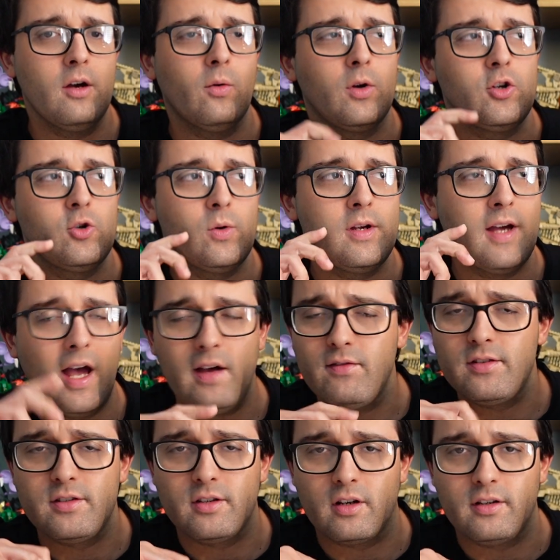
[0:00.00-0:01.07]
which we
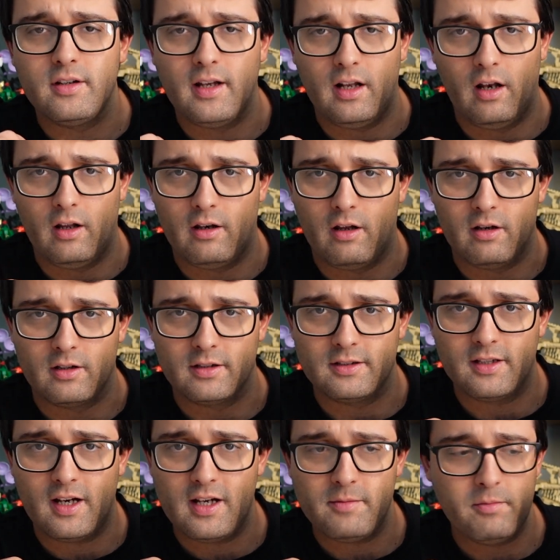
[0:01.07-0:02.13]
haven't done in a long
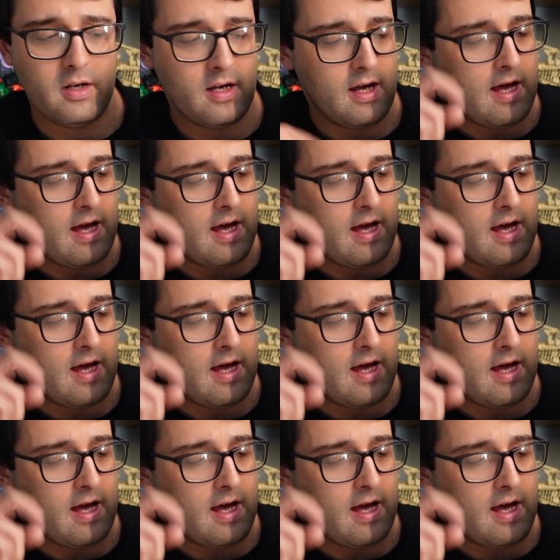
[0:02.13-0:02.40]
time.